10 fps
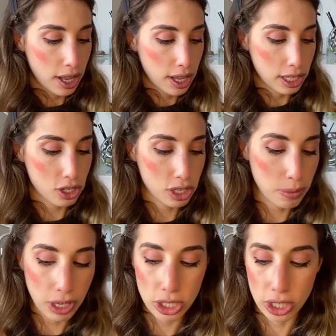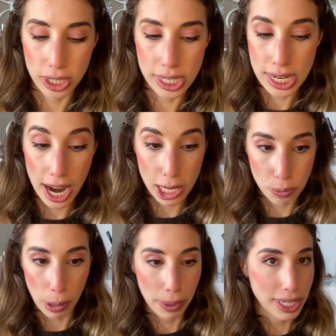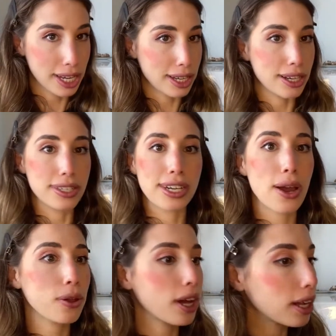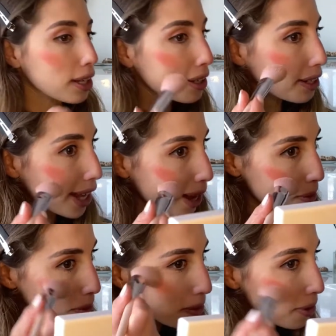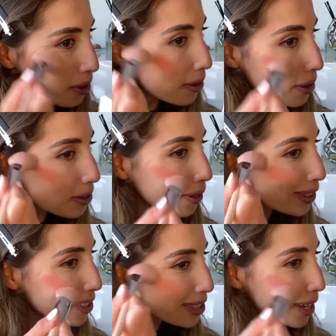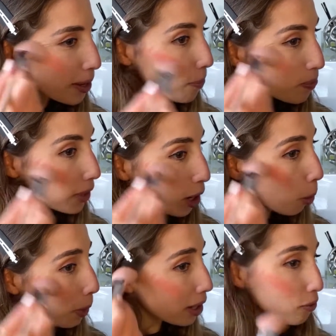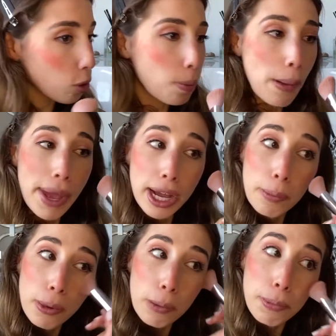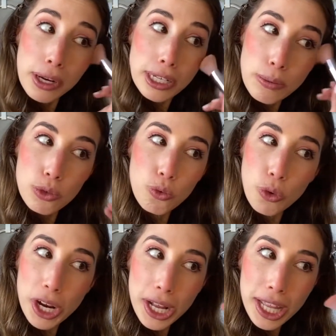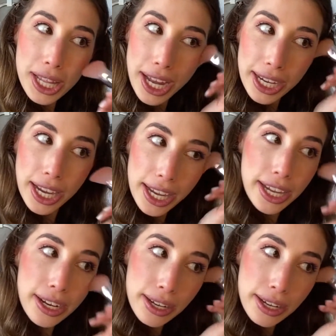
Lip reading: just to make sure it's not as pigmented, because now I look like a little clown. So let's see. I hope I didn't ruin my makeup look because I was really liking it.